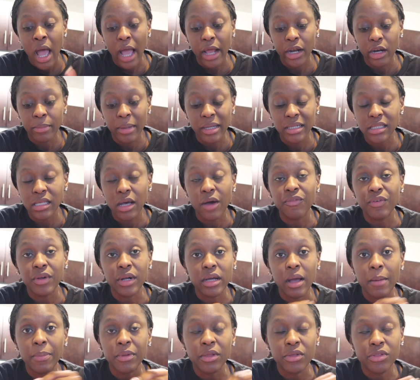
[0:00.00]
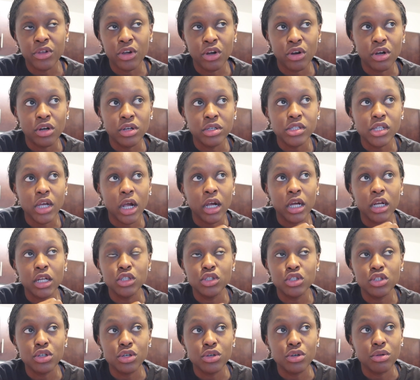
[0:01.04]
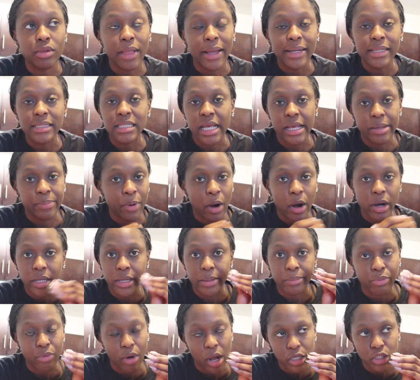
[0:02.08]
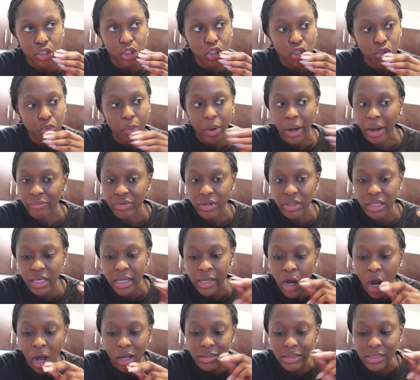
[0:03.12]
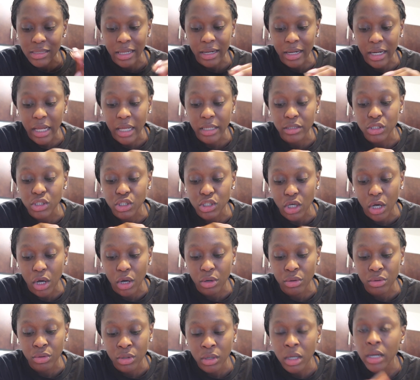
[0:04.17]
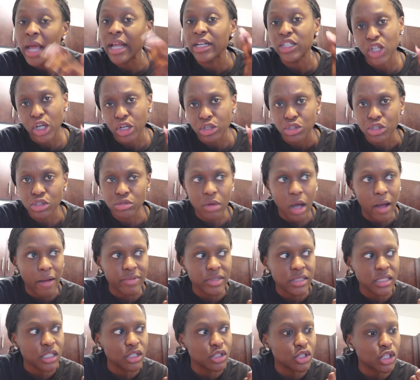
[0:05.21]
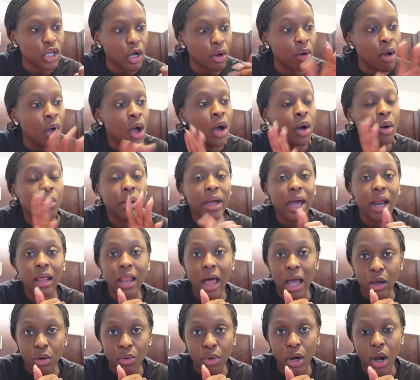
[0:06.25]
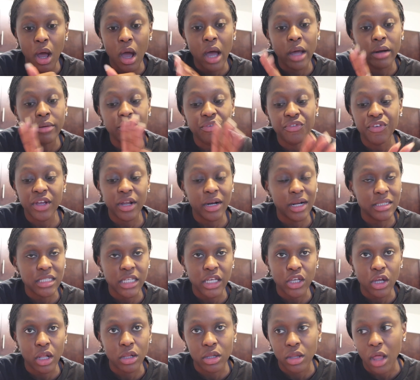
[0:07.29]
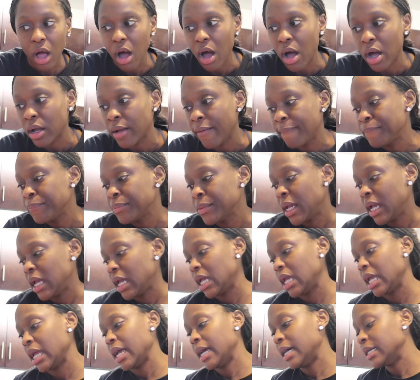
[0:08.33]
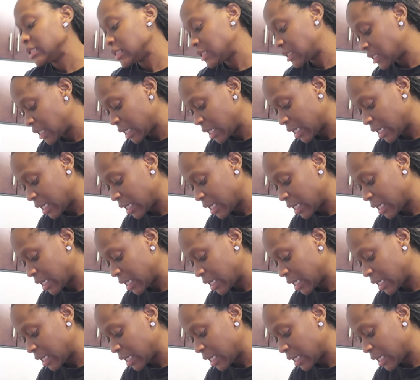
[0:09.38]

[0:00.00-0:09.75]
I know myself and a couple of the girls are gonna do like a day party, brunch, whatever thing on Sunday. So, and church, obviously. So we got a lot going on. Figured I'd take y'all along and